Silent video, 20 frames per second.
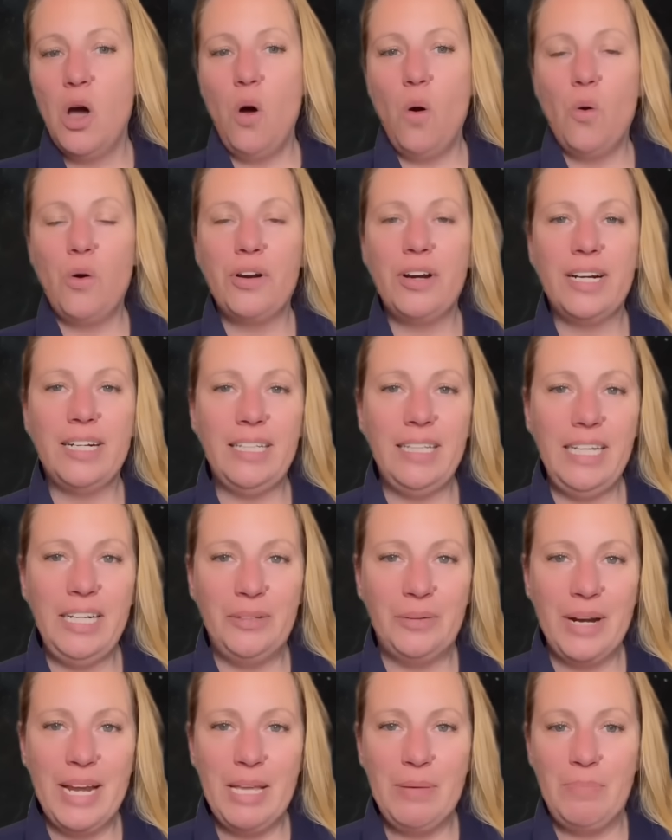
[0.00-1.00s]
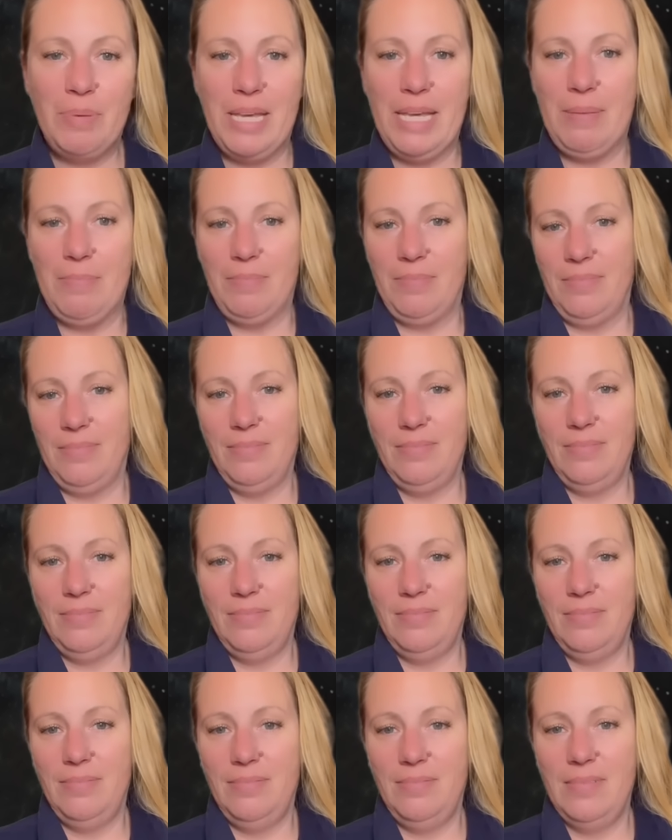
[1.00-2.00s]
or a clearing beam
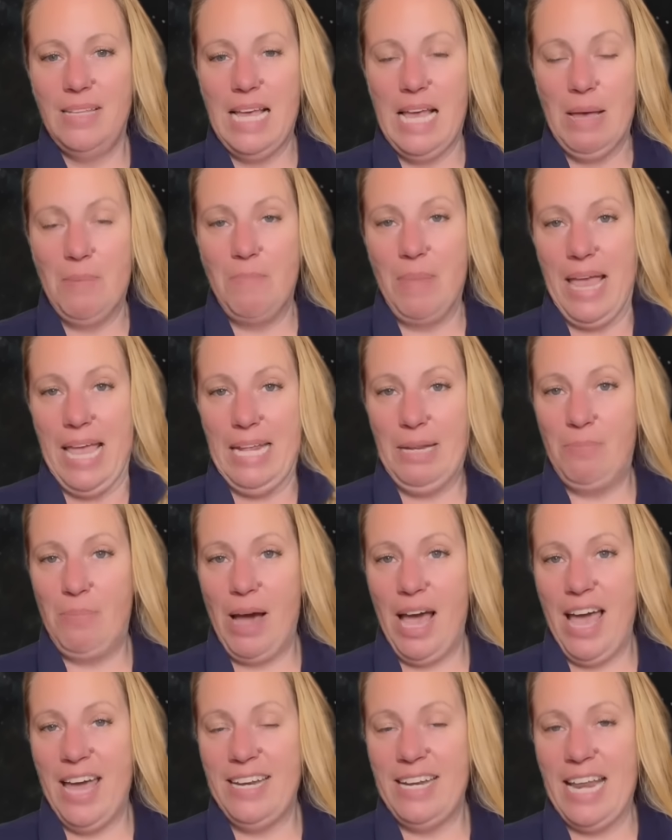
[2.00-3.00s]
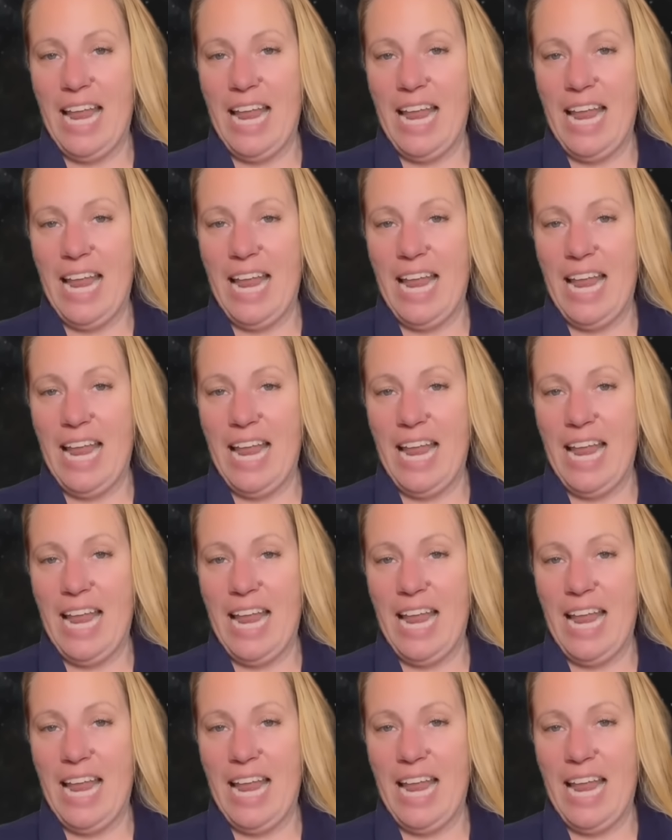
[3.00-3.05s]
made by an